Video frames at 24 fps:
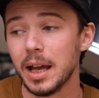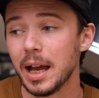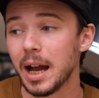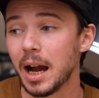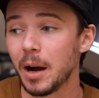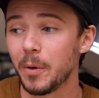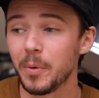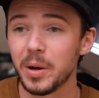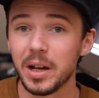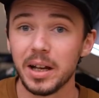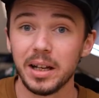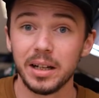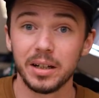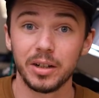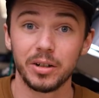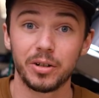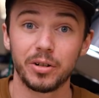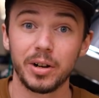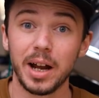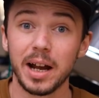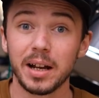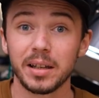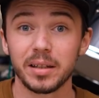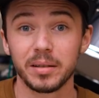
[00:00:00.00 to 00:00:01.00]
I went and
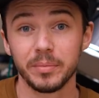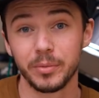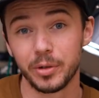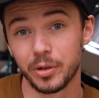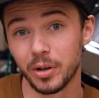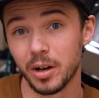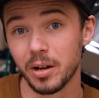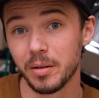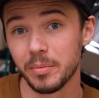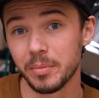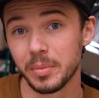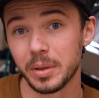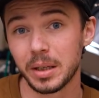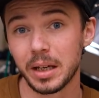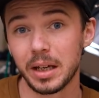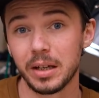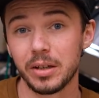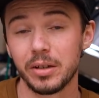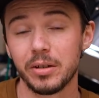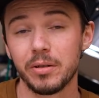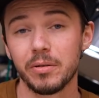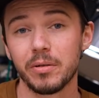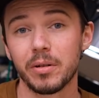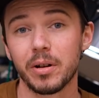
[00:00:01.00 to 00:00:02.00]
tracked some drums,
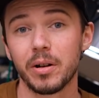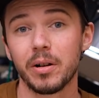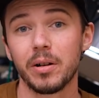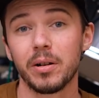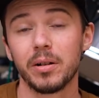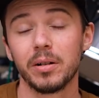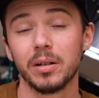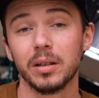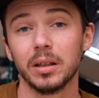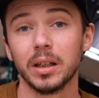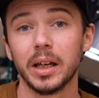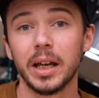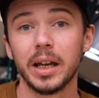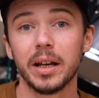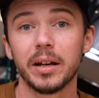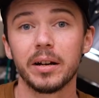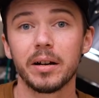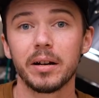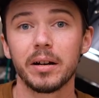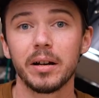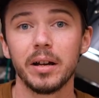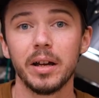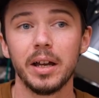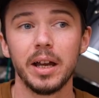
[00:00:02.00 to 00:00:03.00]
as you heard
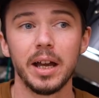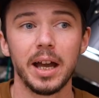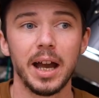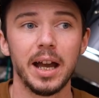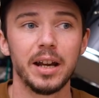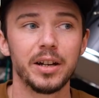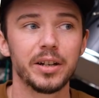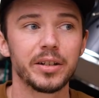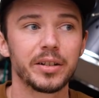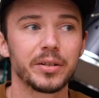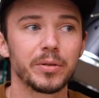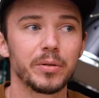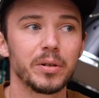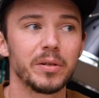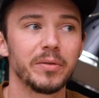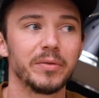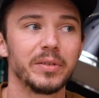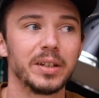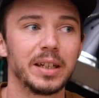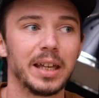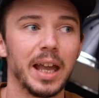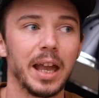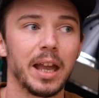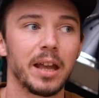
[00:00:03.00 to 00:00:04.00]
later, and just sort
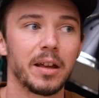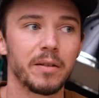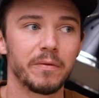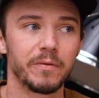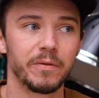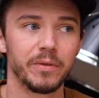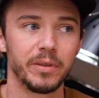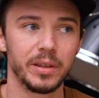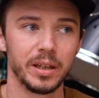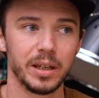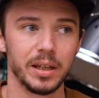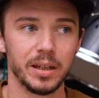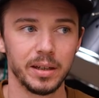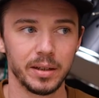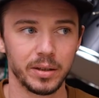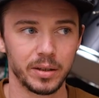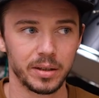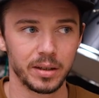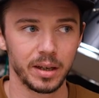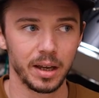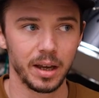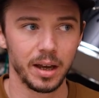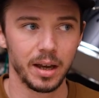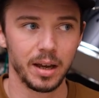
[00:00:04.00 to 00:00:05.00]
of gave
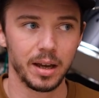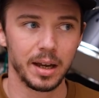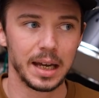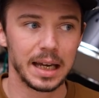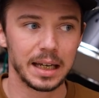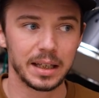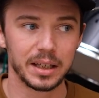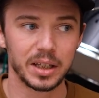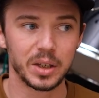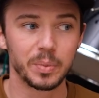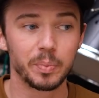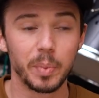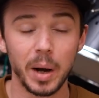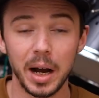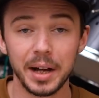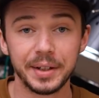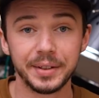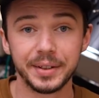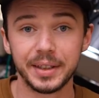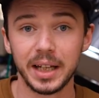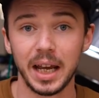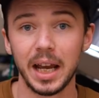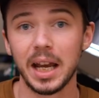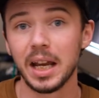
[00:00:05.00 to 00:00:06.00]
these
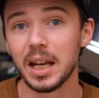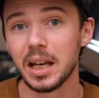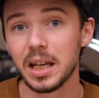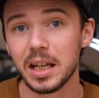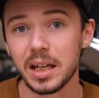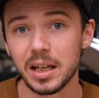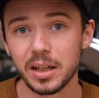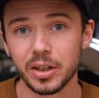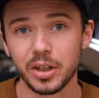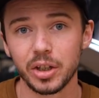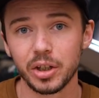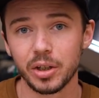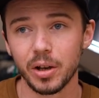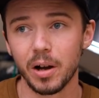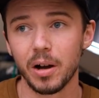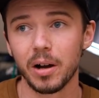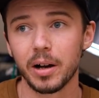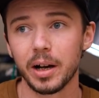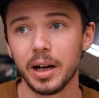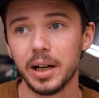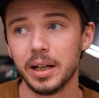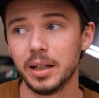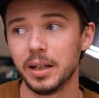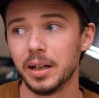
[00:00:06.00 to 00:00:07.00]
spontaneous
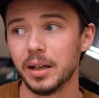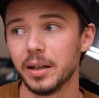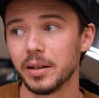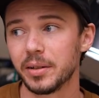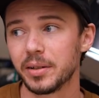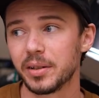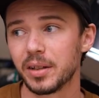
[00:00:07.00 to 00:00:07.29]
song ideas